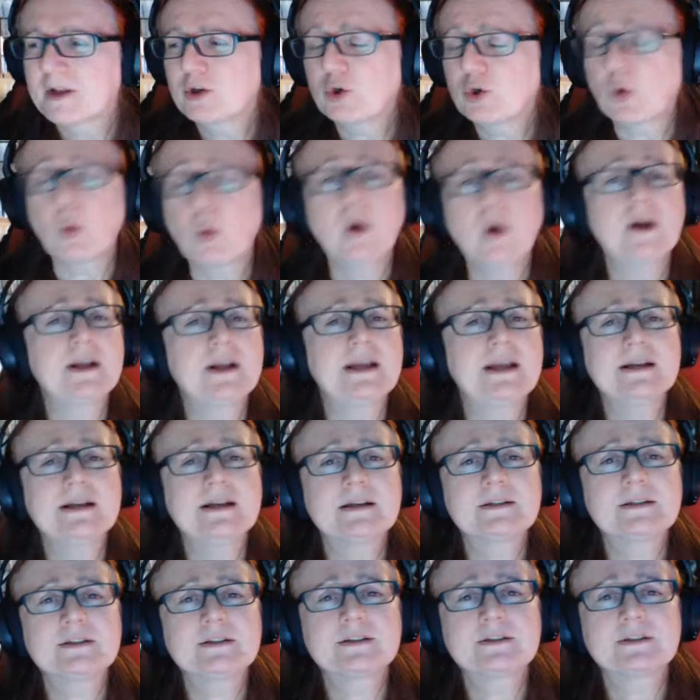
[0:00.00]

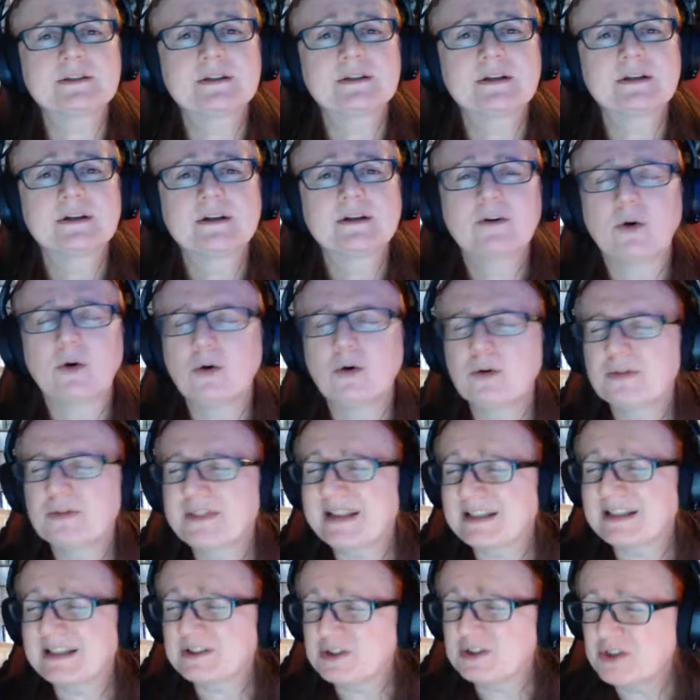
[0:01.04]
quirkiness, all
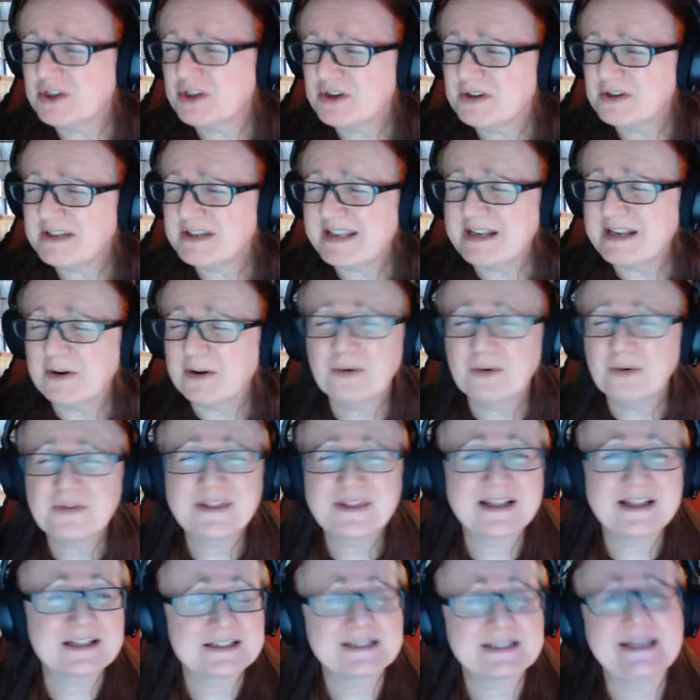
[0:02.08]
things nerdy, all
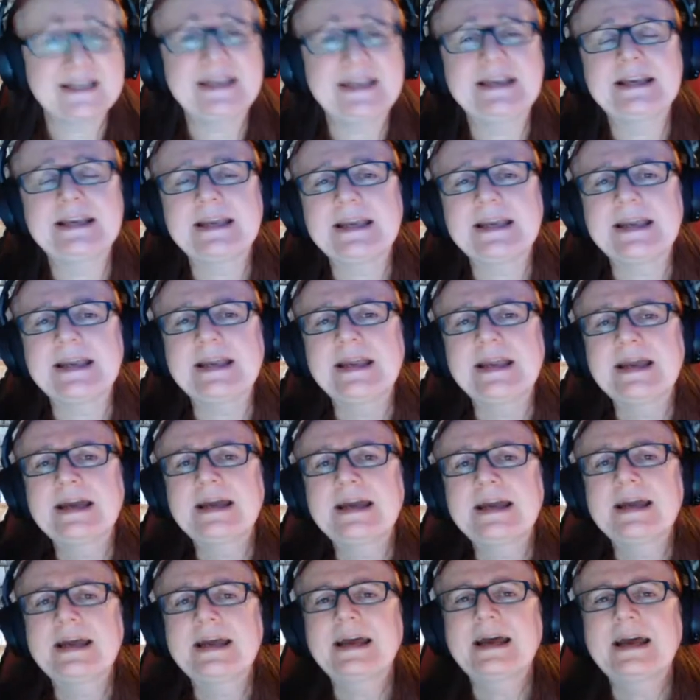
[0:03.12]
things geeky,
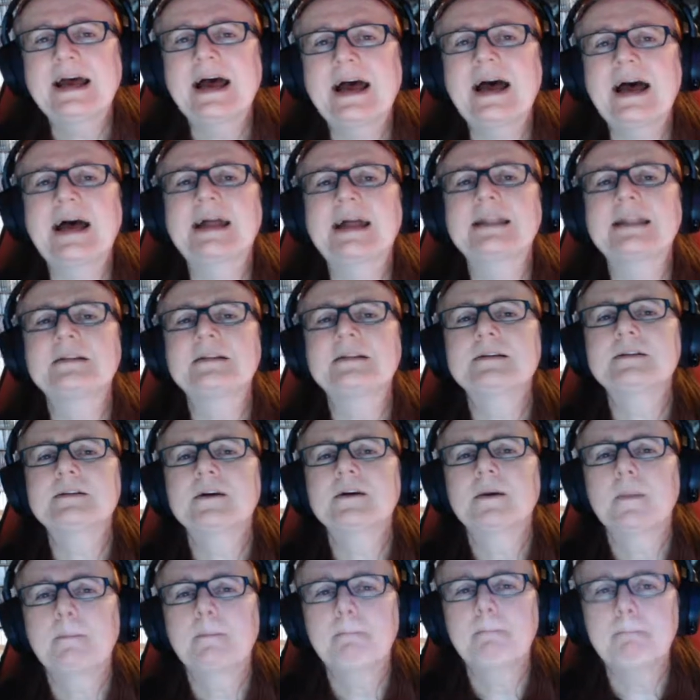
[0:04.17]
and
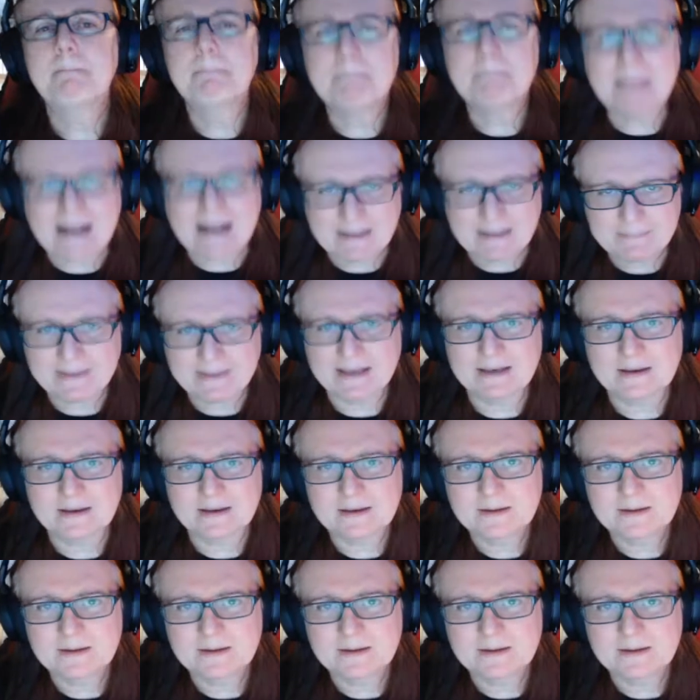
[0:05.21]
mapping.